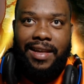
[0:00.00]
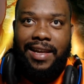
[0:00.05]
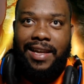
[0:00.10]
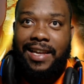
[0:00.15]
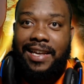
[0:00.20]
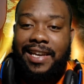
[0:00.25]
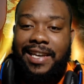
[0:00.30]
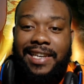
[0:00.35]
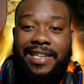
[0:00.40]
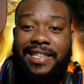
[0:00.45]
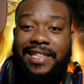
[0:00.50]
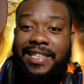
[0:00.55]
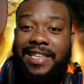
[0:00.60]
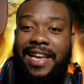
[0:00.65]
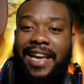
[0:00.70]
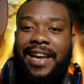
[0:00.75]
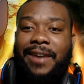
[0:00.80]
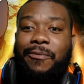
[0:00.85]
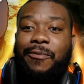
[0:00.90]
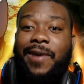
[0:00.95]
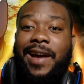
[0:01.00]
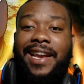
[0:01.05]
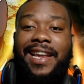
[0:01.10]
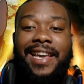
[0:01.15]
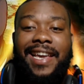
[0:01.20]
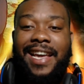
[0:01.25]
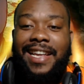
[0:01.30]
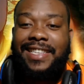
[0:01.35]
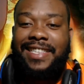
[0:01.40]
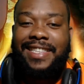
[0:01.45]
when
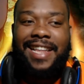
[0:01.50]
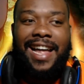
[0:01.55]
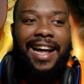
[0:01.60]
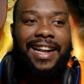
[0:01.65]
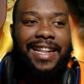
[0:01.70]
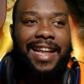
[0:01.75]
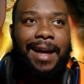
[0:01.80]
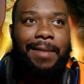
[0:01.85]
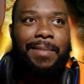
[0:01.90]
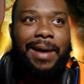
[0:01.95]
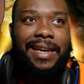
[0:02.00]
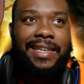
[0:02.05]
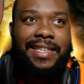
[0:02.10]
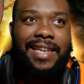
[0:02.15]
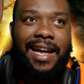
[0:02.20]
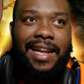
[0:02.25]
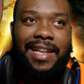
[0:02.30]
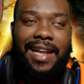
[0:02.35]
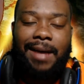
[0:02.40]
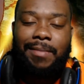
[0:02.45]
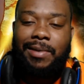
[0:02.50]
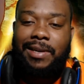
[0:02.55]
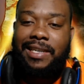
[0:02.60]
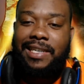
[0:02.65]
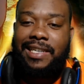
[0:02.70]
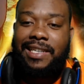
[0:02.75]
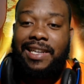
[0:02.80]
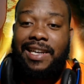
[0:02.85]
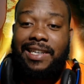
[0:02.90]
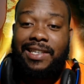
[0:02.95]
he gets knocked out by Saitama,
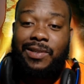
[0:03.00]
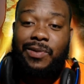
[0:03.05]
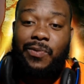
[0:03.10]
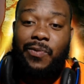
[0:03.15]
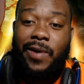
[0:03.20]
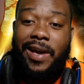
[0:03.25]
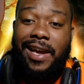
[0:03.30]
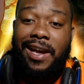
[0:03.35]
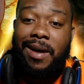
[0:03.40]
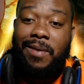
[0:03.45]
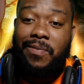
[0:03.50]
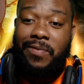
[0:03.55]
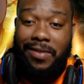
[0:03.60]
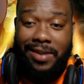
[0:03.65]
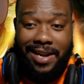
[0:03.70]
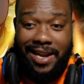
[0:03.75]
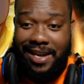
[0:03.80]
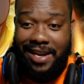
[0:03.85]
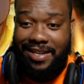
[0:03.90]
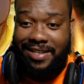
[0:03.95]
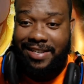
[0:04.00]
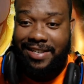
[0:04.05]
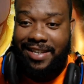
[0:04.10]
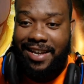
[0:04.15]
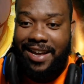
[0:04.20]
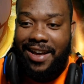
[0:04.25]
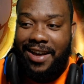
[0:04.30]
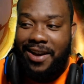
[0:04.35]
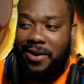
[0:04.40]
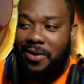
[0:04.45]
he doesn't wake up for days.
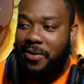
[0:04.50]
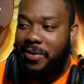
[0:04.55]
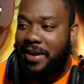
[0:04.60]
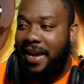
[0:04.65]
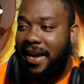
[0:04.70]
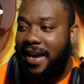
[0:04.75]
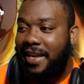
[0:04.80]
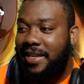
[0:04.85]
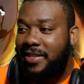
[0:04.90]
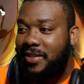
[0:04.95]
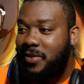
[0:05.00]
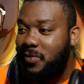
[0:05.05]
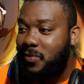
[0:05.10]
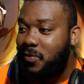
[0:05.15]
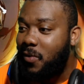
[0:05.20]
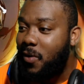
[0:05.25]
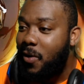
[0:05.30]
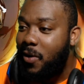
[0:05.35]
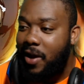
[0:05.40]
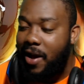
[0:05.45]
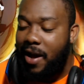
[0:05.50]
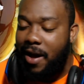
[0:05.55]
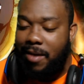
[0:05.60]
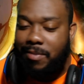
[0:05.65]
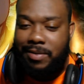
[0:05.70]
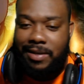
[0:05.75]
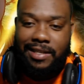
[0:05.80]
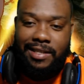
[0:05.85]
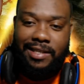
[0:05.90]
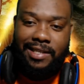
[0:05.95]
Okay, so he woke
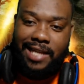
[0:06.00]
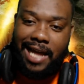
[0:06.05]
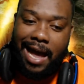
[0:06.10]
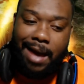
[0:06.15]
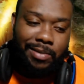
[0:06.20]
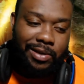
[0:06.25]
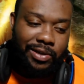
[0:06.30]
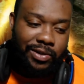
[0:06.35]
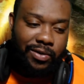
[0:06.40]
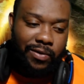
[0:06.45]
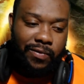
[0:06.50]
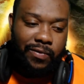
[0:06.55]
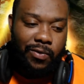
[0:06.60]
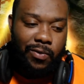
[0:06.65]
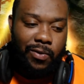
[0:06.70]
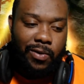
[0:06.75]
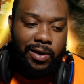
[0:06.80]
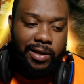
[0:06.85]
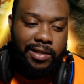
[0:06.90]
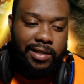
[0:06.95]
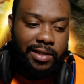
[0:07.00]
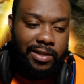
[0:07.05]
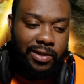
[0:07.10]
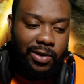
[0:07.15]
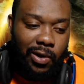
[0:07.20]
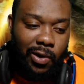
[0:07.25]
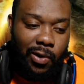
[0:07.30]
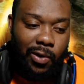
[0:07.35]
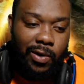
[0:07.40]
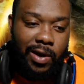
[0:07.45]
up, he's damaged, of course.
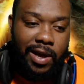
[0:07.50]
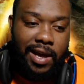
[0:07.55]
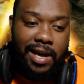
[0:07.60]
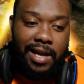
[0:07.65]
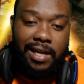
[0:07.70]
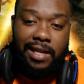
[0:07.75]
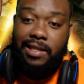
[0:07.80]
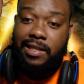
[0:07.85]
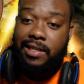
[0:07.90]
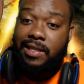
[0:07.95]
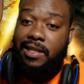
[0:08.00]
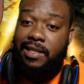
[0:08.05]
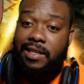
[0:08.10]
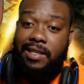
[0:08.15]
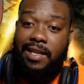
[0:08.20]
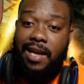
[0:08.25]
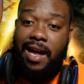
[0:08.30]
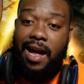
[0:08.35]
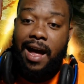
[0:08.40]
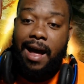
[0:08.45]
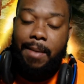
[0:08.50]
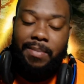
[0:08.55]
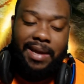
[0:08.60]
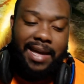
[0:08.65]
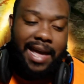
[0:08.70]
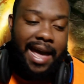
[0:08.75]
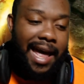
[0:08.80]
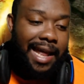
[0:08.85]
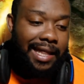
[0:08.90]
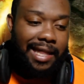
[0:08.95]
So this is
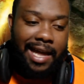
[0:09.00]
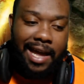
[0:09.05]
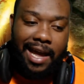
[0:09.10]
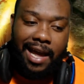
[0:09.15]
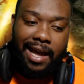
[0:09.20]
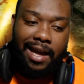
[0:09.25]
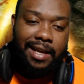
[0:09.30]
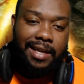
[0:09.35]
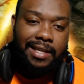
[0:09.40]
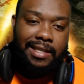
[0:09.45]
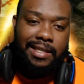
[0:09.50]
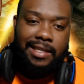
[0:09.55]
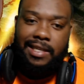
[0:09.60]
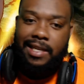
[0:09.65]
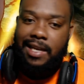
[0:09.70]
Gatling,